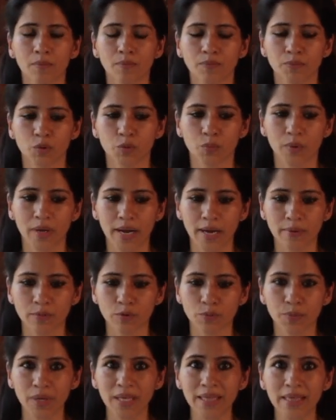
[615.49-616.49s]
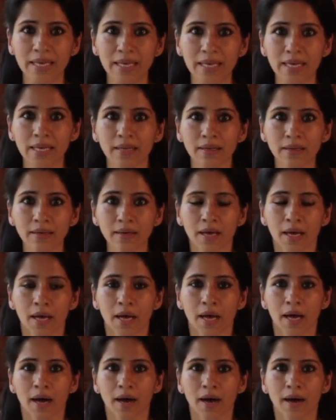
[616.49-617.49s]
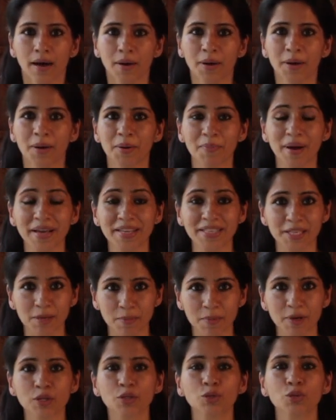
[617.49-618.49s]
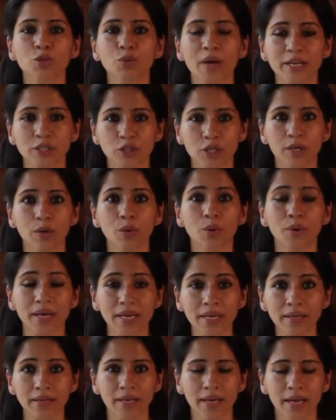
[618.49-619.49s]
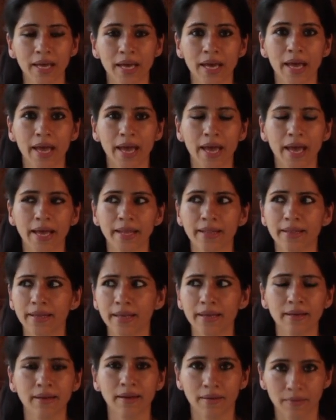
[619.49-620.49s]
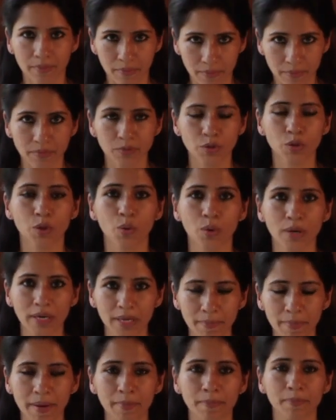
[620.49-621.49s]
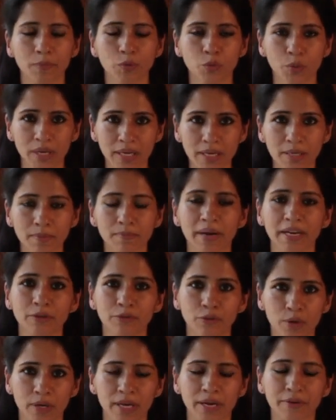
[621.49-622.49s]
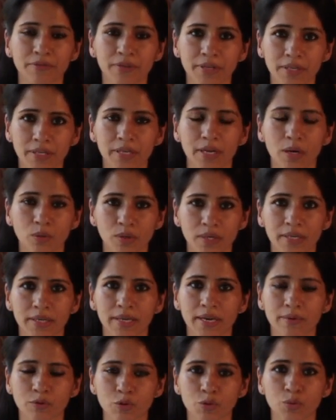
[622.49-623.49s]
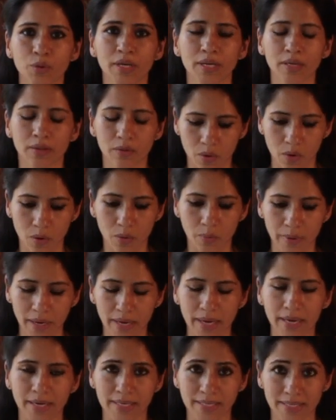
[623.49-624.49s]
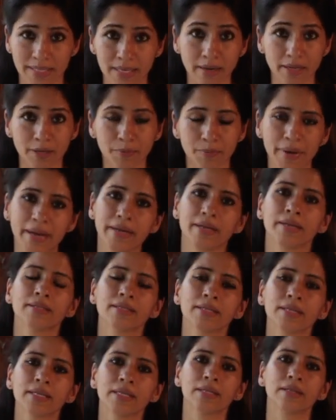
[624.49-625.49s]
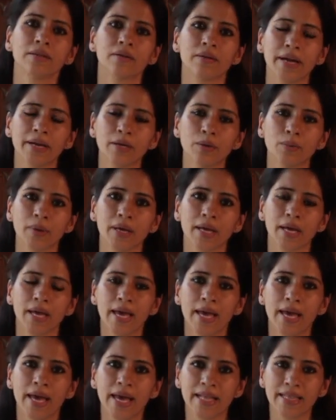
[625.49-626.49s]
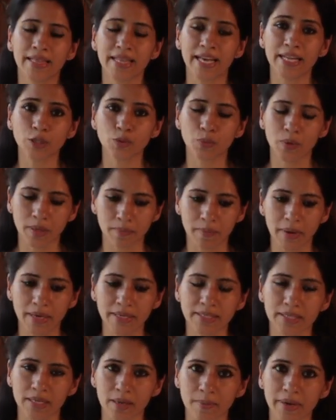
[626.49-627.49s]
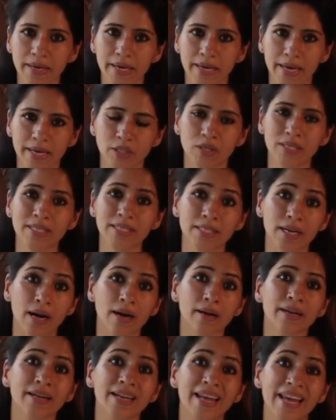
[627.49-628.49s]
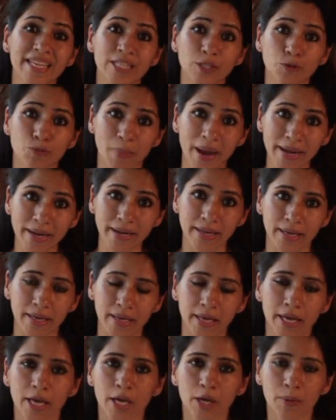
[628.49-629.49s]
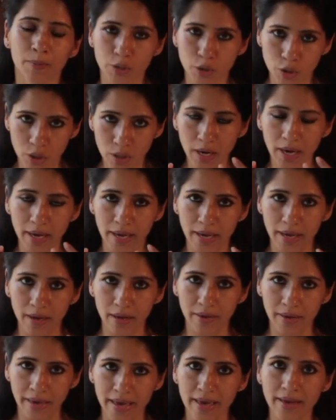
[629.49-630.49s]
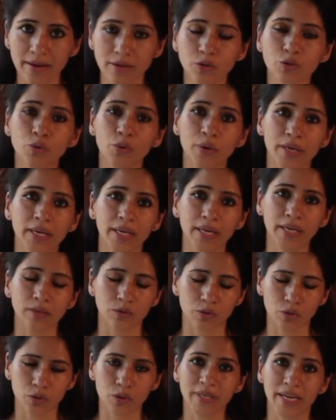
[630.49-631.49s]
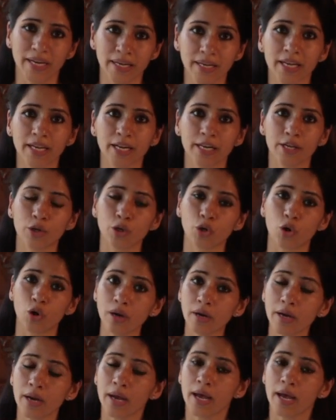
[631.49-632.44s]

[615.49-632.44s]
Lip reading: So when I was breathing in, my stomach used to actually go in, and then slowly, by doing it mindfully, I figured out that I was doing it the wrong way, and I started practicing it in the right way. And that's when my stomach actually started expanding, because the air is going in, so technically your